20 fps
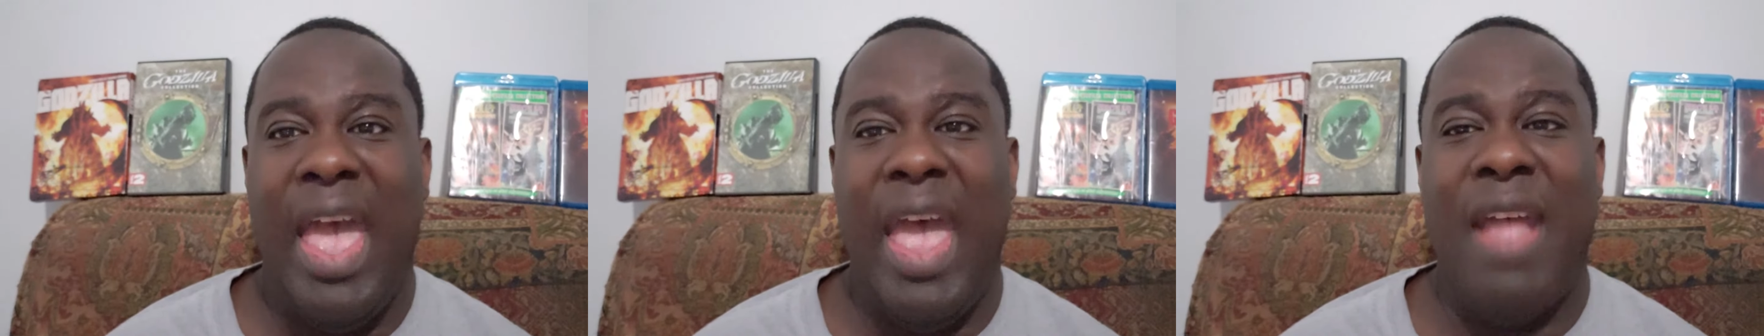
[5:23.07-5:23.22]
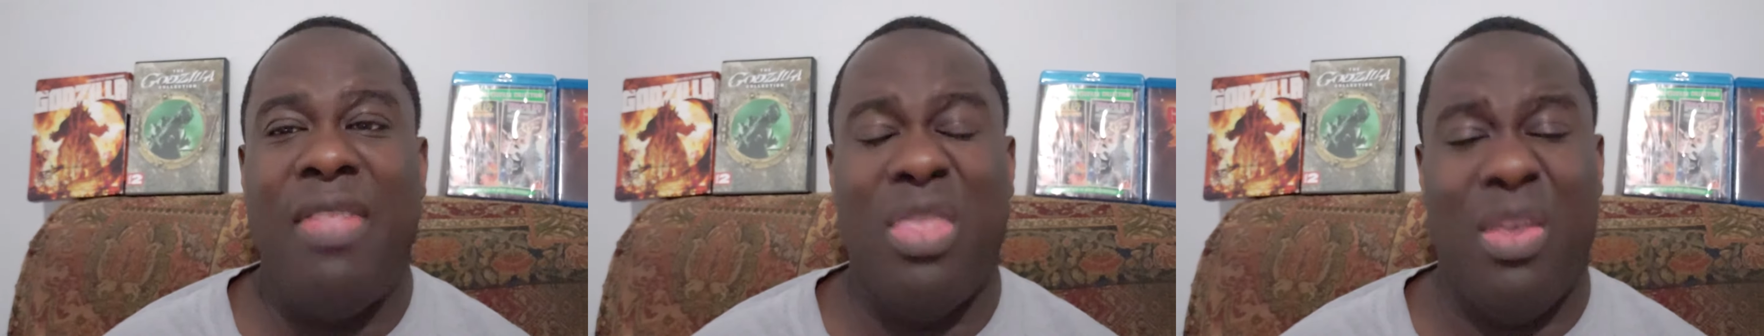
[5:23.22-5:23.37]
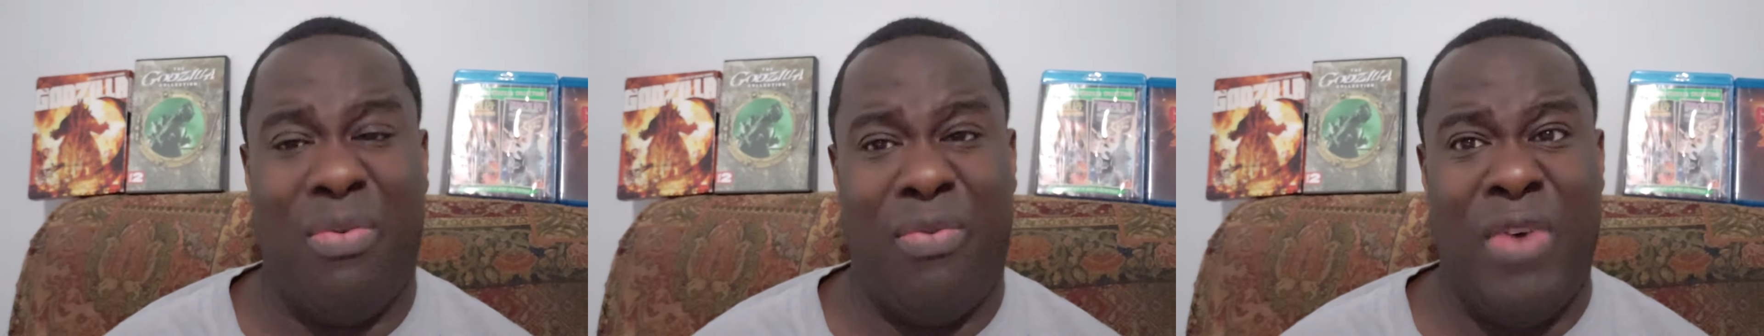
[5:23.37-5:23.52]

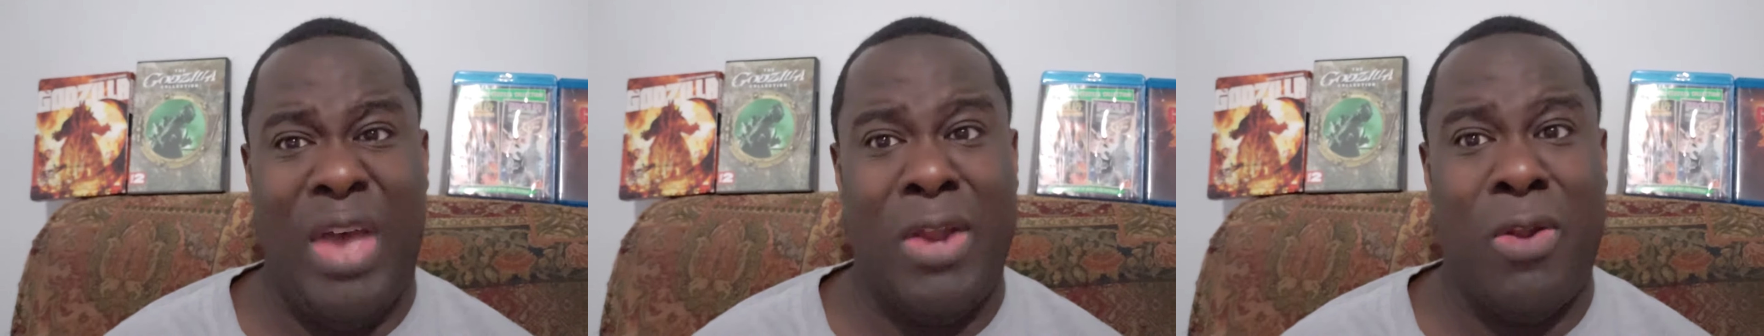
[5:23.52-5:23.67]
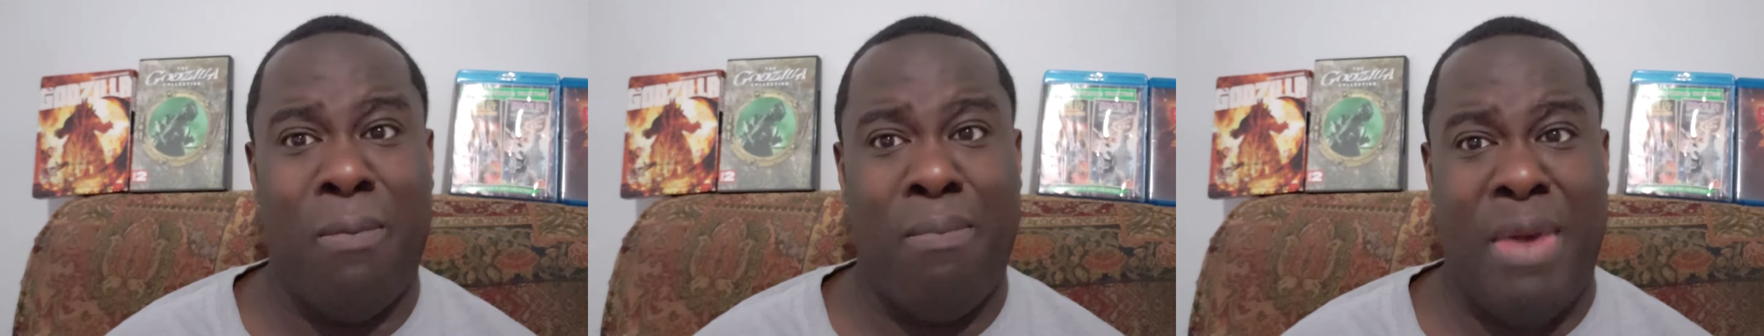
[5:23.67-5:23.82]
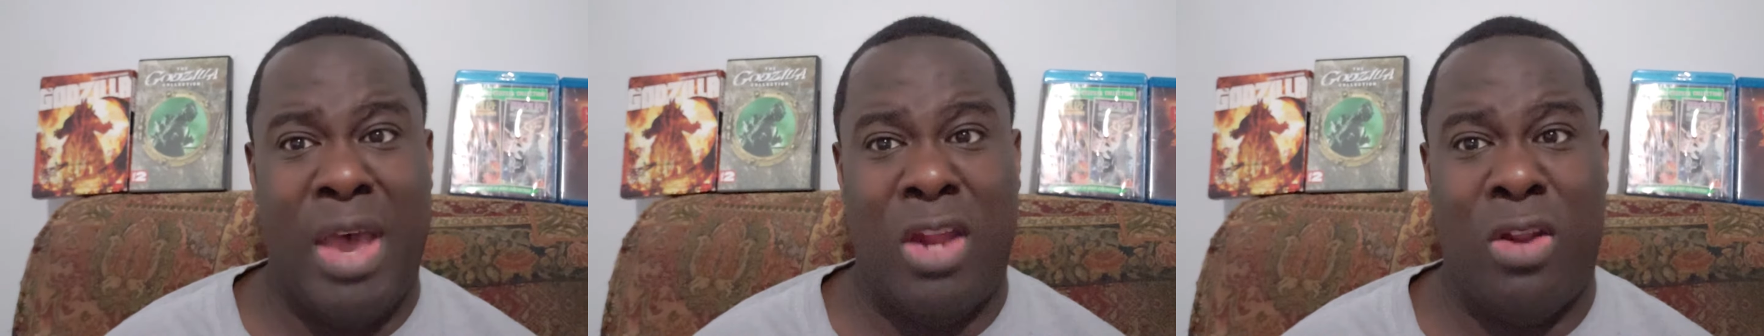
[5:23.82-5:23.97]
And the
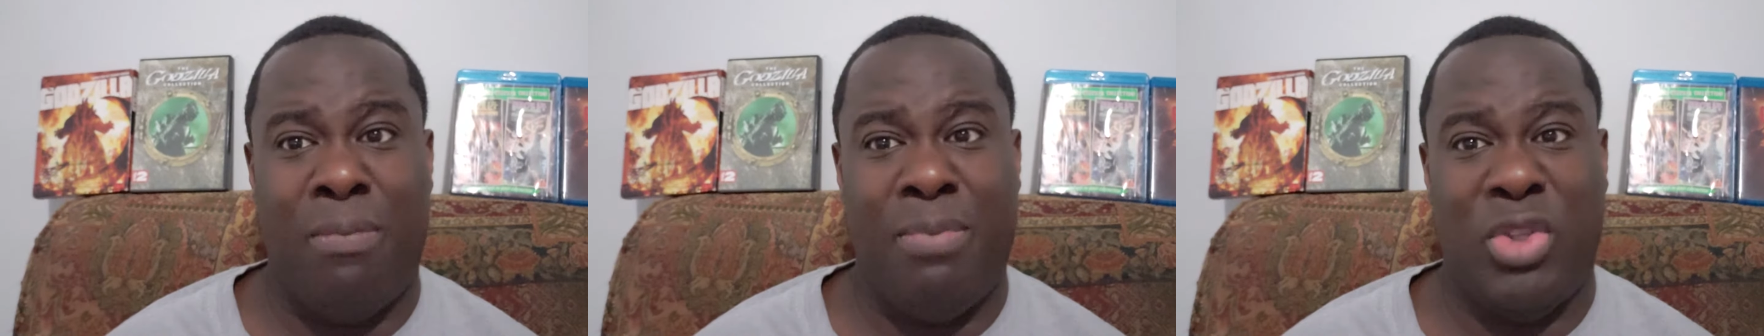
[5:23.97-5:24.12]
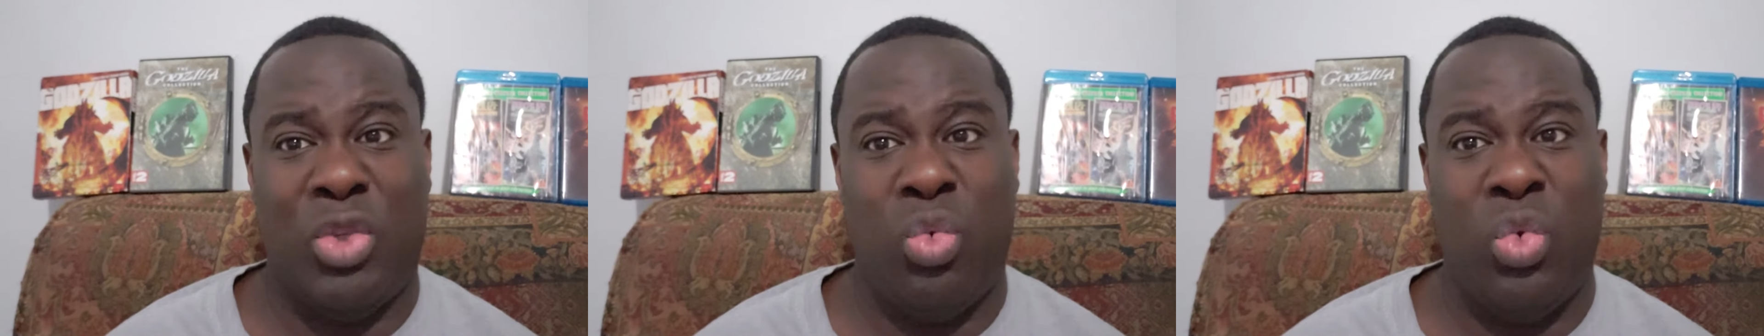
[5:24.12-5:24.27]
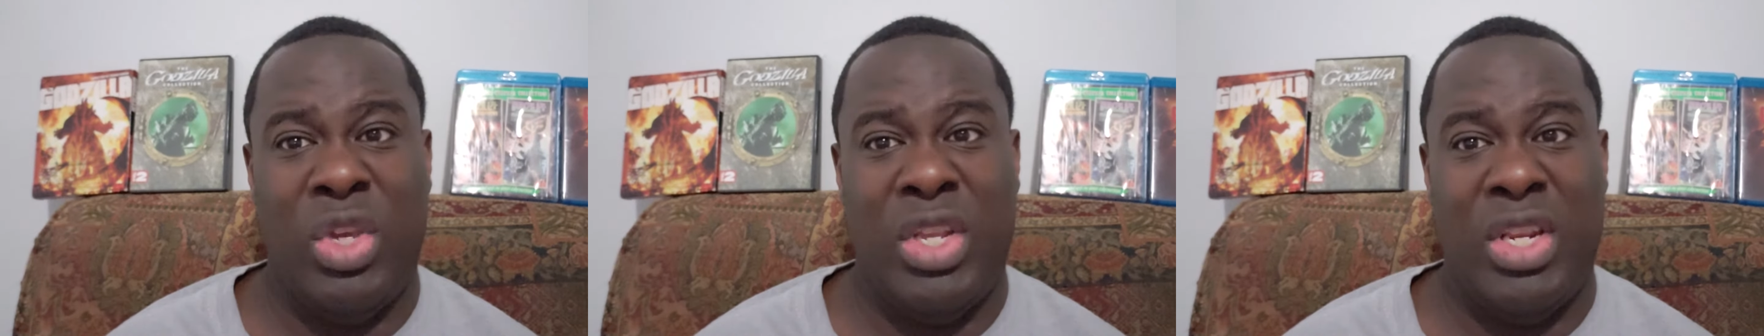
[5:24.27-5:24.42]
final battle
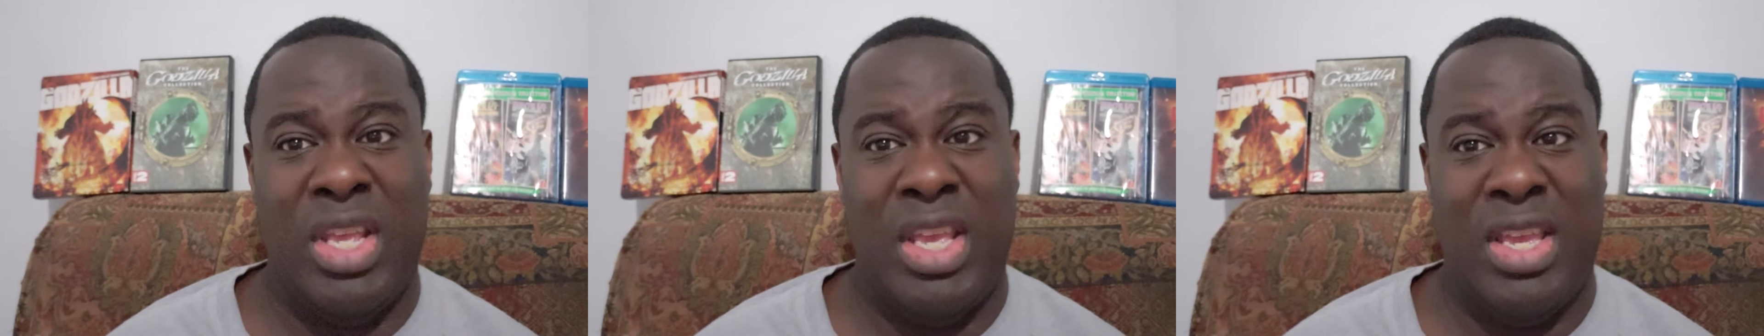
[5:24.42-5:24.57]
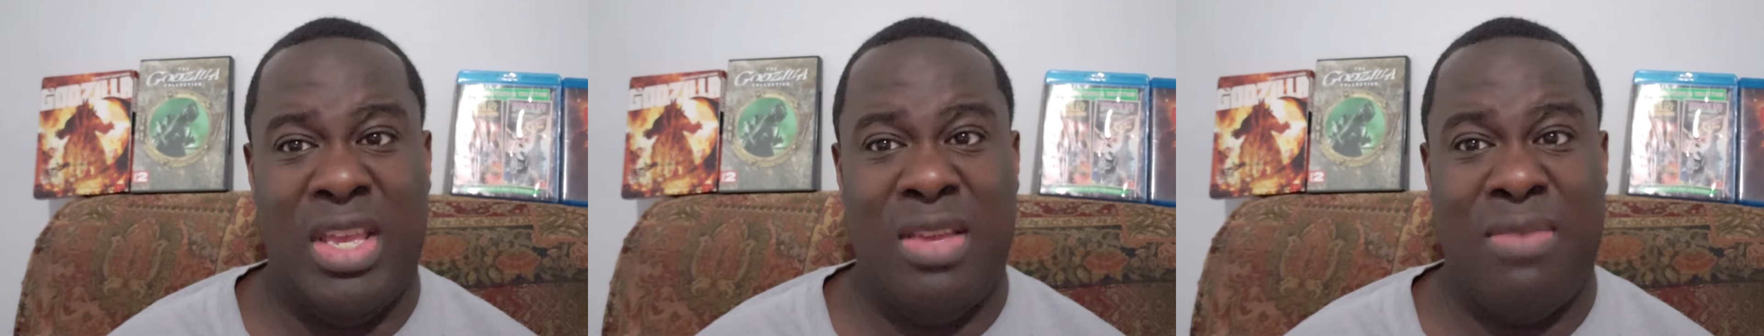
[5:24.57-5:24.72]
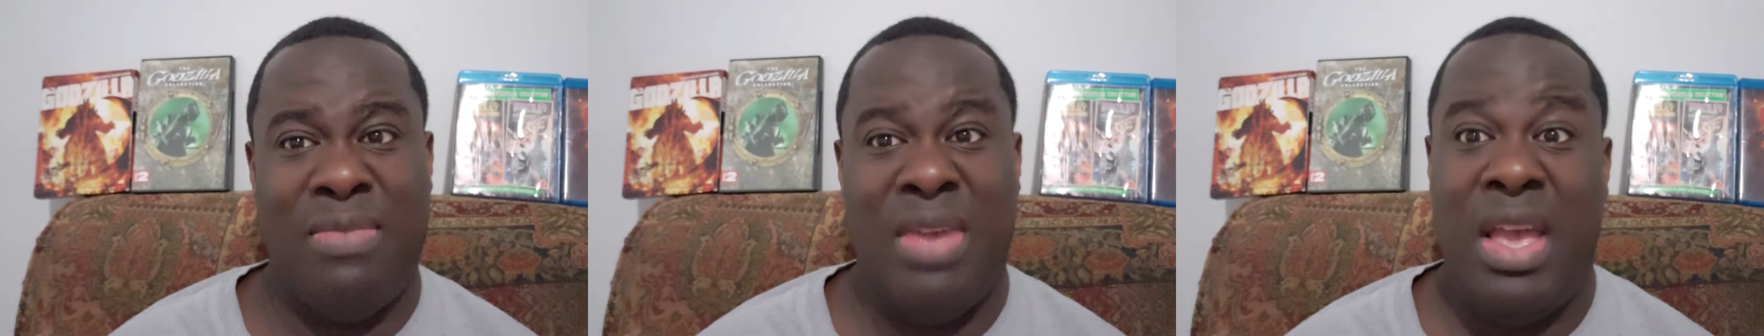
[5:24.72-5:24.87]
between
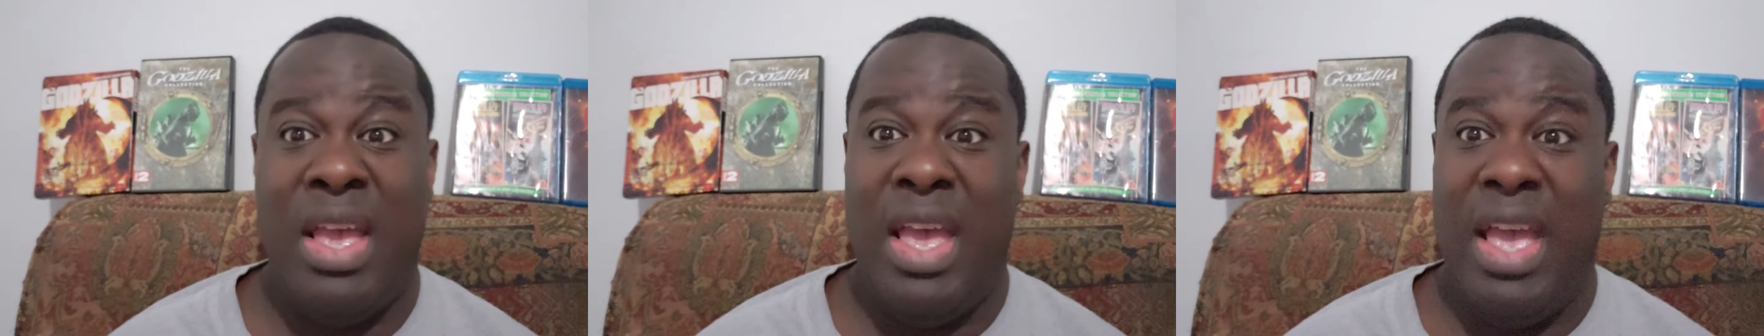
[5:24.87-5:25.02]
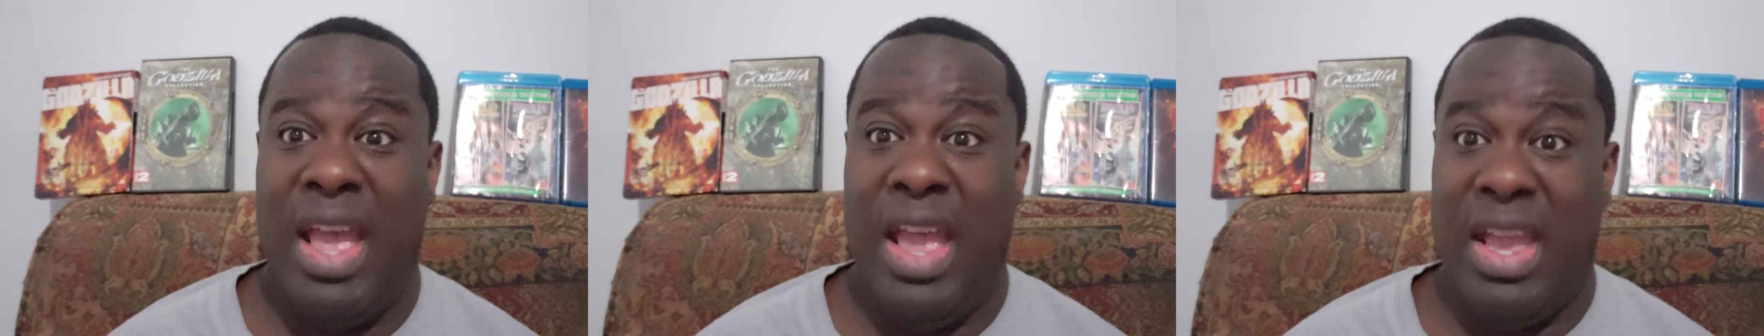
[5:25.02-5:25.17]
him